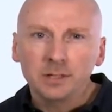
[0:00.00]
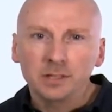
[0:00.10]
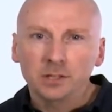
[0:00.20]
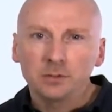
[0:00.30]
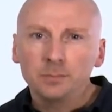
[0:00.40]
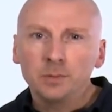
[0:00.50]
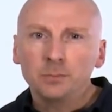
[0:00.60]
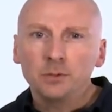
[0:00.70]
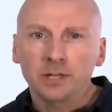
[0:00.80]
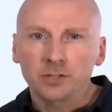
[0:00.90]
and equipment
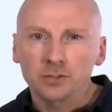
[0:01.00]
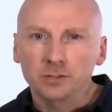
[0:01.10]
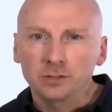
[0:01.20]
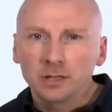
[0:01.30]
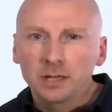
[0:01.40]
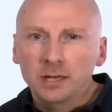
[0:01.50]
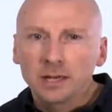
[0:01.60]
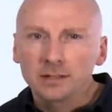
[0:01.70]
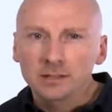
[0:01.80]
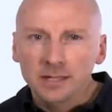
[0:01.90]
protection
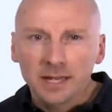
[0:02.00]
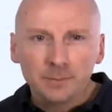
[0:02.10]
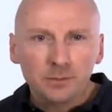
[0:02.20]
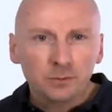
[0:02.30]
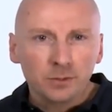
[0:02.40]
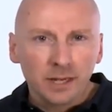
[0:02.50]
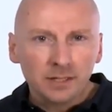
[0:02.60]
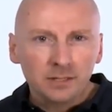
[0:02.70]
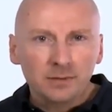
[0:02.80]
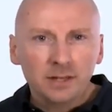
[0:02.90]
and is able to
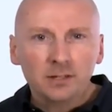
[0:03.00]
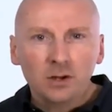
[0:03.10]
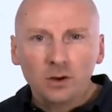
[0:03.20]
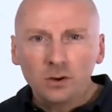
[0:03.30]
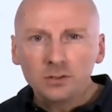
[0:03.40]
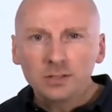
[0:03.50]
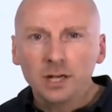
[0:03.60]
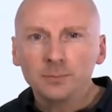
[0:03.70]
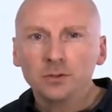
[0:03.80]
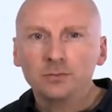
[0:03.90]
activate all
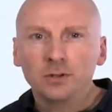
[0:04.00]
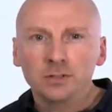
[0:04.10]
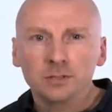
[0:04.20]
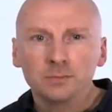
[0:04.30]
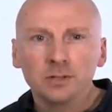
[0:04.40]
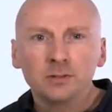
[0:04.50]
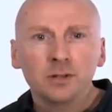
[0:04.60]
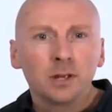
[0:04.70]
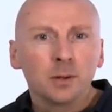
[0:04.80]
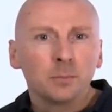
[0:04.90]
types of consumers,
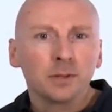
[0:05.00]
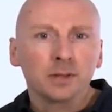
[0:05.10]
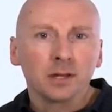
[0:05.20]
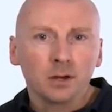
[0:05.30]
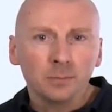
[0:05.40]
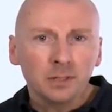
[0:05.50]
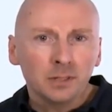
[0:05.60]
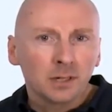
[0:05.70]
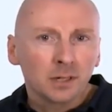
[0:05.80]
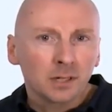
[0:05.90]
be they ohmic,
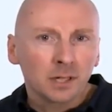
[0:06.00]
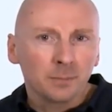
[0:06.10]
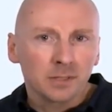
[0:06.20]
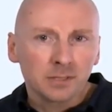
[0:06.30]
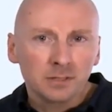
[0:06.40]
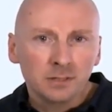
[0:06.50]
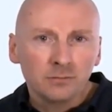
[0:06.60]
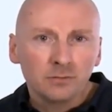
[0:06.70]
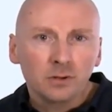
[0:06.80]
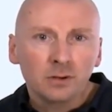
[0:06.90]
capacitive
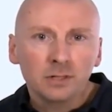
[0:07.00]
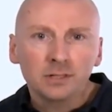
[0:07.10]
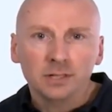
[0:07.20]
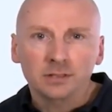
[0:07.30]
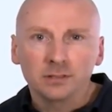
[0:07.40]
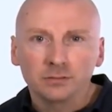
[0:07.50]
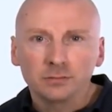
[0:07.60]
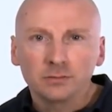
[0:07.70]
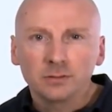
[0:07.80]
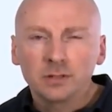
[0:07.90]
or inductive.
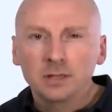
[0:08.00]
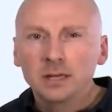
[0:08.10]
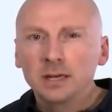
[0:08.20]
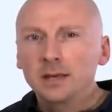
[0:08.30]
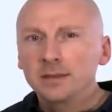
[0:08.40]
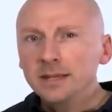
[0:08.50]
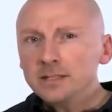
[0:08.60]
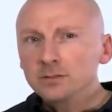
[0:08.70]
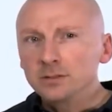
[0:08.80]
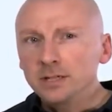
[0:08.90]

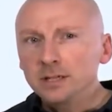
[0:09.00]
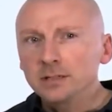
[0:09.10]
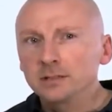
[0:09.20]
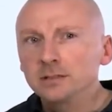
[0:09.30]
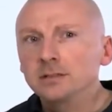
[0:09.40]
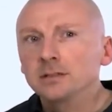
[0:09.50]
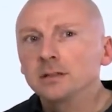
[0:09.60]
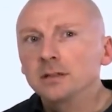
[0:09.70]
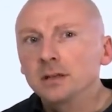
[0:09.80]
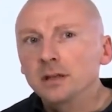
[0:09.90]
Thanks to targeted
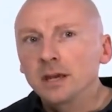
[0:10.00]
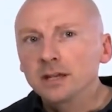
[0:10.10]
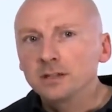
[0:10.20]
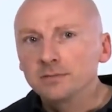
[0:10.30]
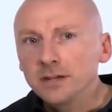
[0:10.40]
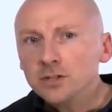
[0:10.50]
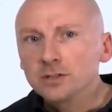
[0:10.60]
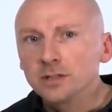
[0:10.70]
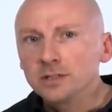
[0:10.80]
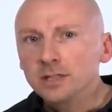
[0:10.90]
activation
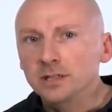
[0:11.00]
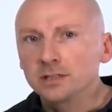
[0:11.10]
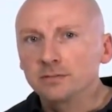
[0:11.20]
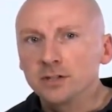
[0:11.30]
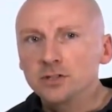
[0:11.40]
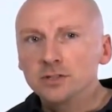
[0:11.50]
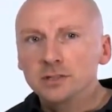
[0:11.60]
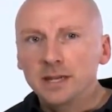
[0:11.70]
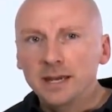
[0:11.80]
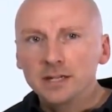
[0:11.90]
and deactivation,
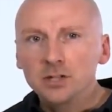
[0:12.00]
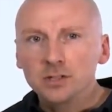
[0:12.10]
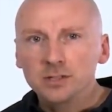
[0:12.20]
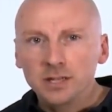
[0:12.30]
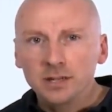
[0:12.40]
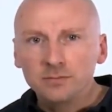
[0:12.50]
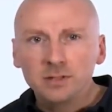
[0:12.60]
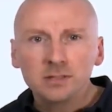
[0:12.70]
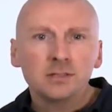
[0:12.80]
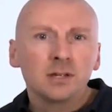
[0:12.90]
energy
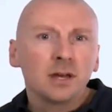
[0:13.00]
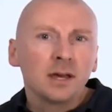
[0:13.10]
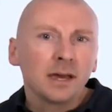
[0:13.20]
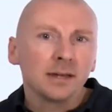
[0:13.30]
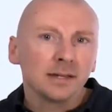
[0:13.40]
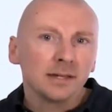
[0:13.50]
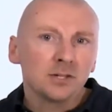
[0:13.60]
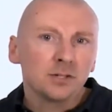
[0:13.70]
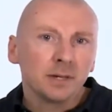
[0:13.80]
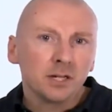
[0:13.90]
savings and
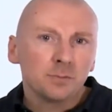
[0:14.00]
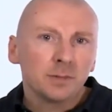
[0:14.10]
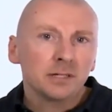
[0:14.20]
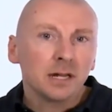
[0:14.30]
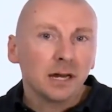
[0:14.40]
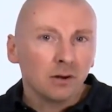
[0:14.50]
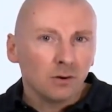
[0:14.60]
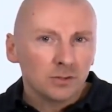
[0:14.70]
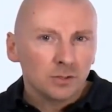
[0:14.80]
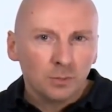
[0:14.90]
energy management are
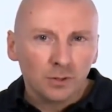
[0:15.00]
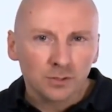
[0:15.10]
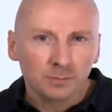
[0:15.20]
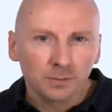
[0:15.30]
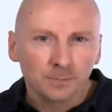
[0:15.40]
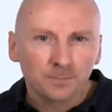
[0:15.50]
also possible.